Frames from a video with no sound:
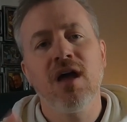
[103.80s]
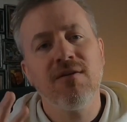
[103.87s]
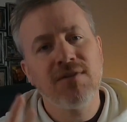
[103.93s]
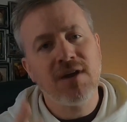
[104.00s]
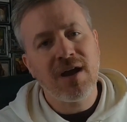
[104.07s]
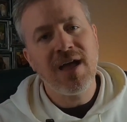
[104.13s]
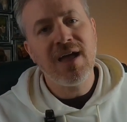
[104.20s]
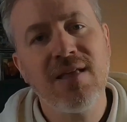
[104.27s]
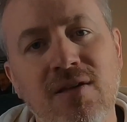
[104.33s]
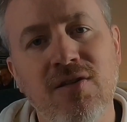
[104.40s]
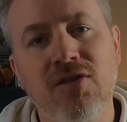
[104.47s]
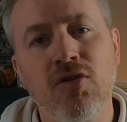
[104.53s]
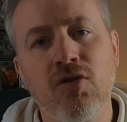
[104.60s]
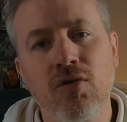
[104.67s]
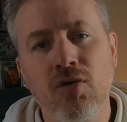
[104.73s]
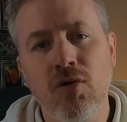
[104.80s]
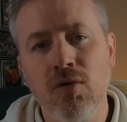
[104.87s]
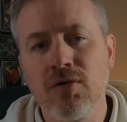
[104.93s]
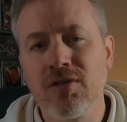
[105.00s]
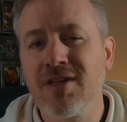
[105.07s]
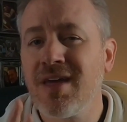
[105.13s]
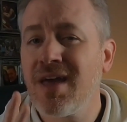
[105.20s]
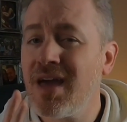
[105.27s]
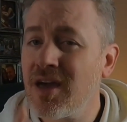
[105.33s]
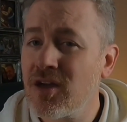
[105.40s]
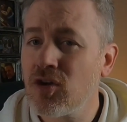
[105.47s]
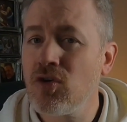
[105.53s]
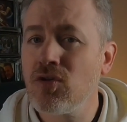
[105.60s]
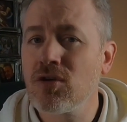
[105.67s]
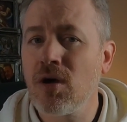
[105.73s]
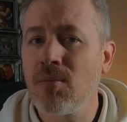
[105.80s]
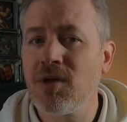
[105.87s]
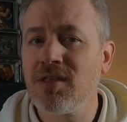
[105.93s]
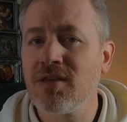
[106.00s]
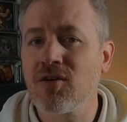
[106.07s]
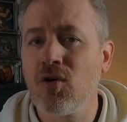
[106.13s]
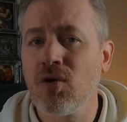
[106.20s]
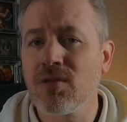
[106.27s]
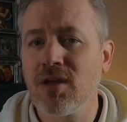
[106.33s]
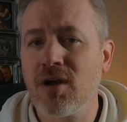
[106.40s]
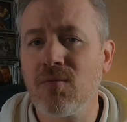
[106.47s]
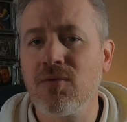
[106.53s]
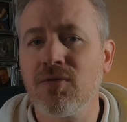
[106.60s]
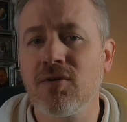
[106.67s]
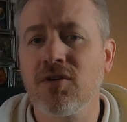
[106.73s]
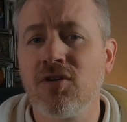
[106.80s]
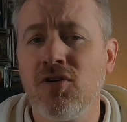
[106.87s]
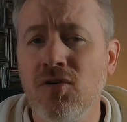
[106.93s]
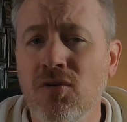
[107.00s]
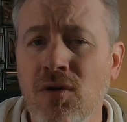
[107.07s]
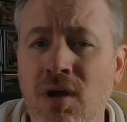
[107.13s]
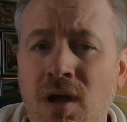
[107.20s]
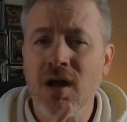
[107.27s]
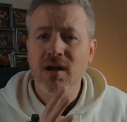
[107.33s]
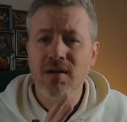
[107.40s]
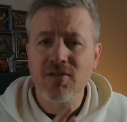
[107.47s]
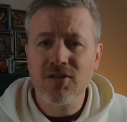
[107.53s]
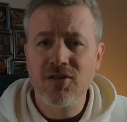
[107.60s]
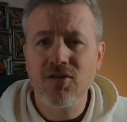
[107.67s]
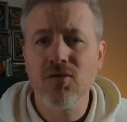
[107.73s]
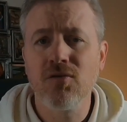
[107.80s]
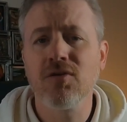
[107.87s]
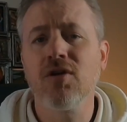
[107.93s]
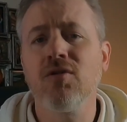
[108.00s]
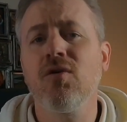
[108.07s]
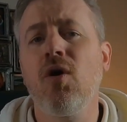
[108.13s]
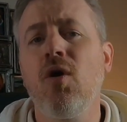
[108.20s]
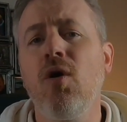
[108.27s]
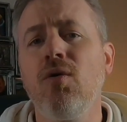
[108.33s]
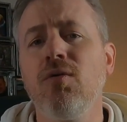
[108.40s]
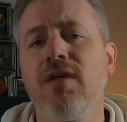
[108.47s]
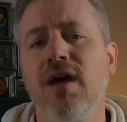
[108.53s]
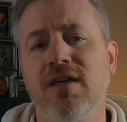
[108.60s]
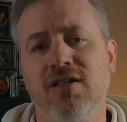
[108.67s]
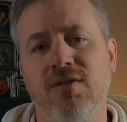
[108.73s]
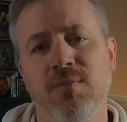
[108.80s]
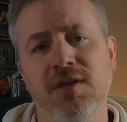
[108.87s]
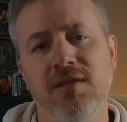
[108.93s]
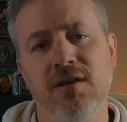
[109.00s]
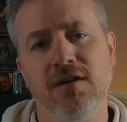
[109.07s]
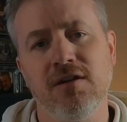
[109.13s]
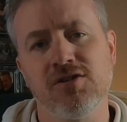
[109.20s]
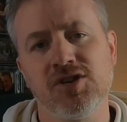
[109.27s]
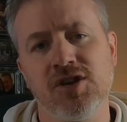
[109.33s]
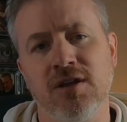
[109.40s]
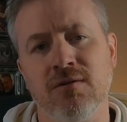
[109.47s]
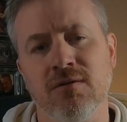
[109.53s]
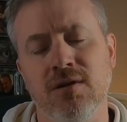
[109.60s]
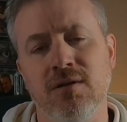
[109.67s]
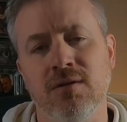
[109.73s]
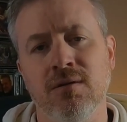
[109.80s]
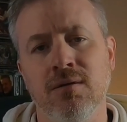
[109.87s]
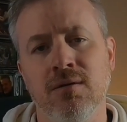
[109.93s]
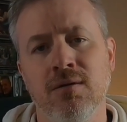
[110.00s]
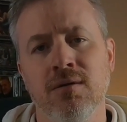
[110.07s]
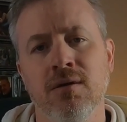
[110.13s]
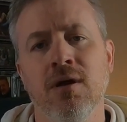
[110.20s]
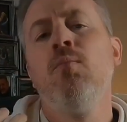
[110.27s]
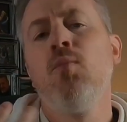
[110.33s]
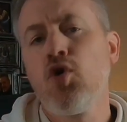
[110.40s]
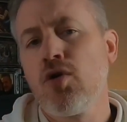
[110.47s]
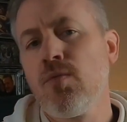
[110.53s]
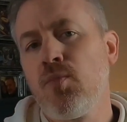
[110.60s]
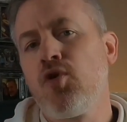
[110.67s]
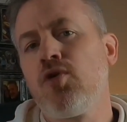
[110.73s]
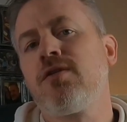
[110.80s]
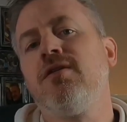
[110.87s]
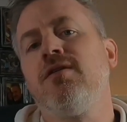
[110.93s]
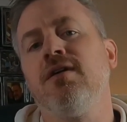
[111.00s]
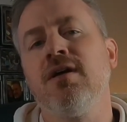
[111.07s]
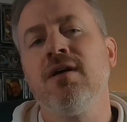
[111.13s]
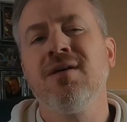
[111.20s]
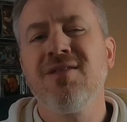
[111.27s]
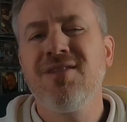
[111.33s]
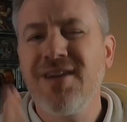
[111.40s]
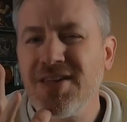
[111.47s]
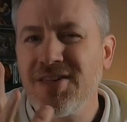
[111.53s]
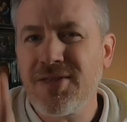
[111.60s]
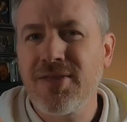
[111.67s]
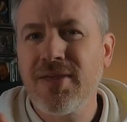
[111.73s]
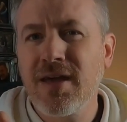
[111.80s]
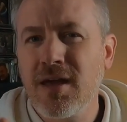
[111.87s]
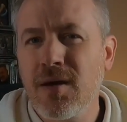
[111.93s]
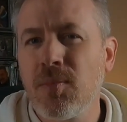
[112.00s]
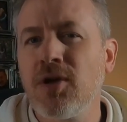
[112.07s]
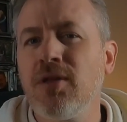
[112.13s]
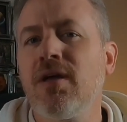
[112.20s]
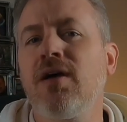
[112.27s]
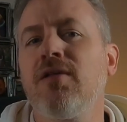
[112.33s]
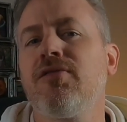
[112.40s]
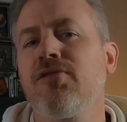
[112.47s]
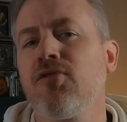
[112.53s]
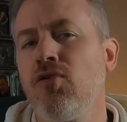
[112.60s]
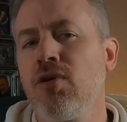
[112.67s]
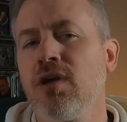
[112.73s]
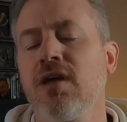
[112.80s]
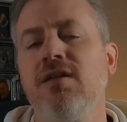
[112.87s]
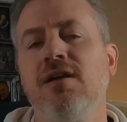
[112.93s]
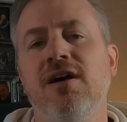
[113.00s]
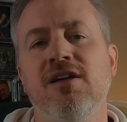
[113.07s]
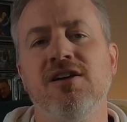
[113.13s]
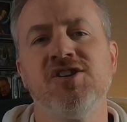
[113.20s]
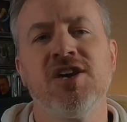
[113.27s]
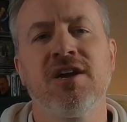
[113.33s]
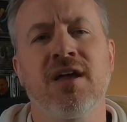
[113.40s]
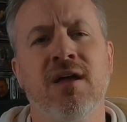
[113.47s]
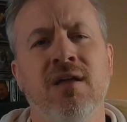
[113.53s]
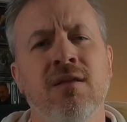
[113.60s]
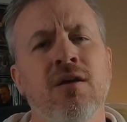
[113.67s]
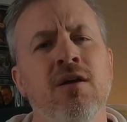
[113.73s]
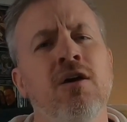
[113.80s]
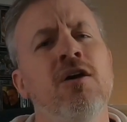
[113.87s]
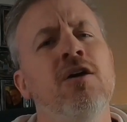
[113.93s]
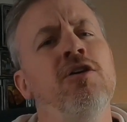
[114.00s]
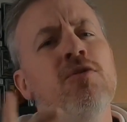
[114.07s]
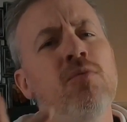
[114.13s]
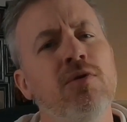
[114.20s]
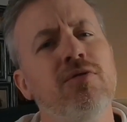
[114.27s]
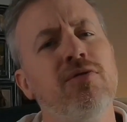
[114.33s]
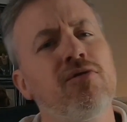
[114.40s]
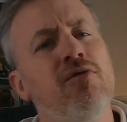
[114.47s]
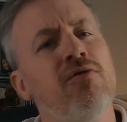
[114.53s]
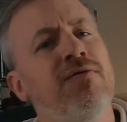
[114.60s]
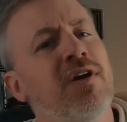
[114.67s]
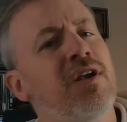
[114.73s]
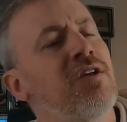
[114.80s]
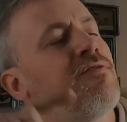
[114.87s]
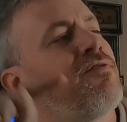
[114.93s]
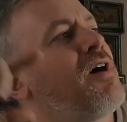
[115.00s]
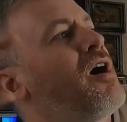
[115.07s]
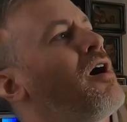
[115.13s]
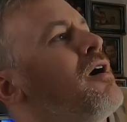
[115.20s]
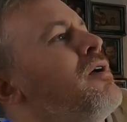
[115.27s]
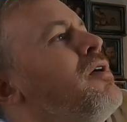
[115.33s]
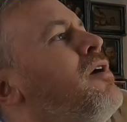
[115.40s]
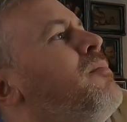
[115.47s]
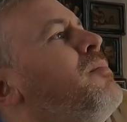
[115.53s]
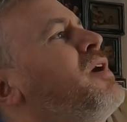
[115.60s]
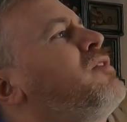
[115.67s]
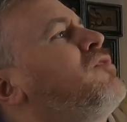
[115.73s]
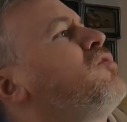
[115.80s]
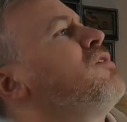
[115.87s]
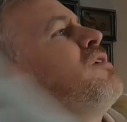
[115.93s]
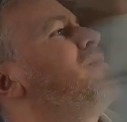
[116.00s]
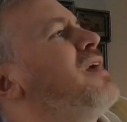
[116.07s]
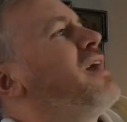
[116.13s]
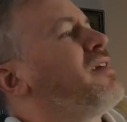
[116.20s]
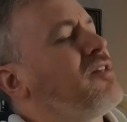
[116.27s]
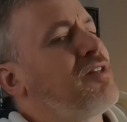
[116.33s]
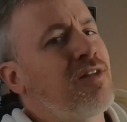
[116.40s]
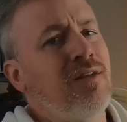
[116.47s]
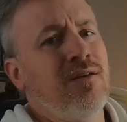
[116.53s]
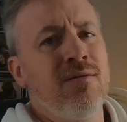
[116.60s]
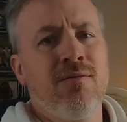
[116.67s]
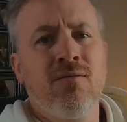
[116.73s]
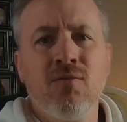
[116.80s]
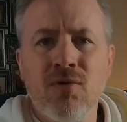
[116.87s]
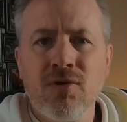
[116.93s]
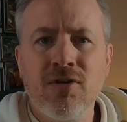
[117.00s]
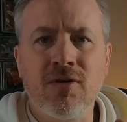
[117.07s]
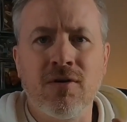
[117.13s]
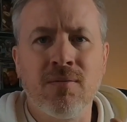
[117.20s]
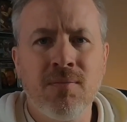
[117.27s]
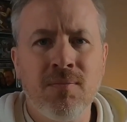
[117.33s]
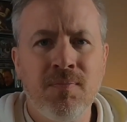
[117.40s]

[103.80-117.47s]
If your head is too close, it could come into contact with your cue and slow down all that speed that you're generating. More importantly, let's think about that throwing analogy again. You wouldn't throw very far by doing this, would you?